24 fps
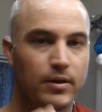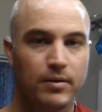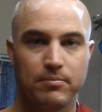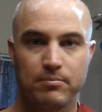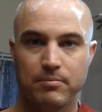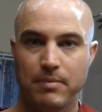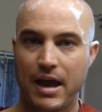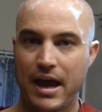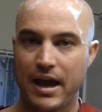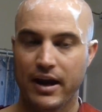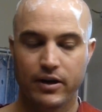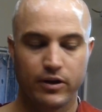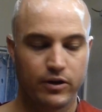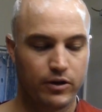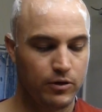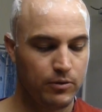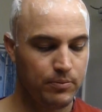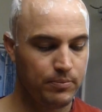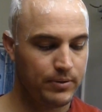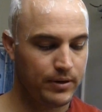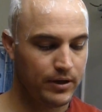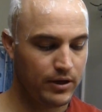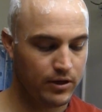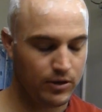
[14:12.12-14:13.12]
Maggard
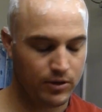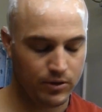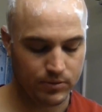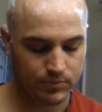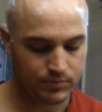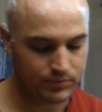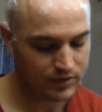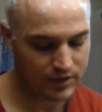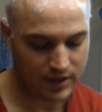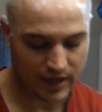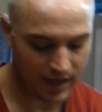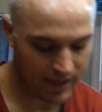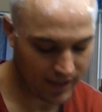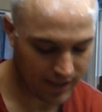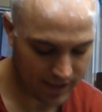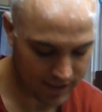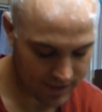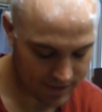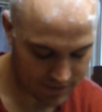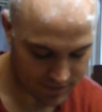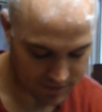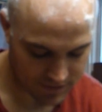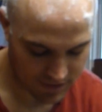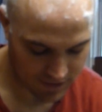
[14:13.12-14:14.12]
open combs, I
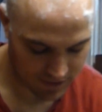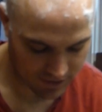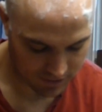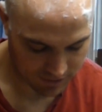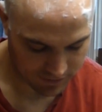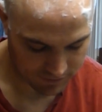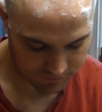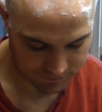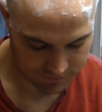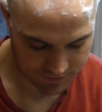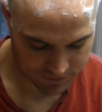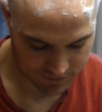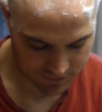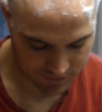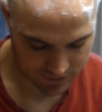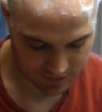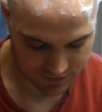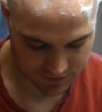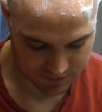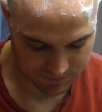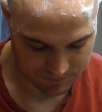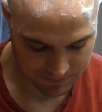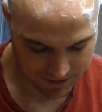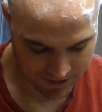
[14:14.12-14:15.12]
can't say enough good
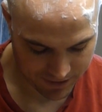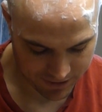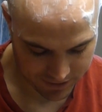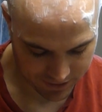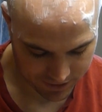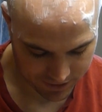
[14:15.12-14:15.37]
things about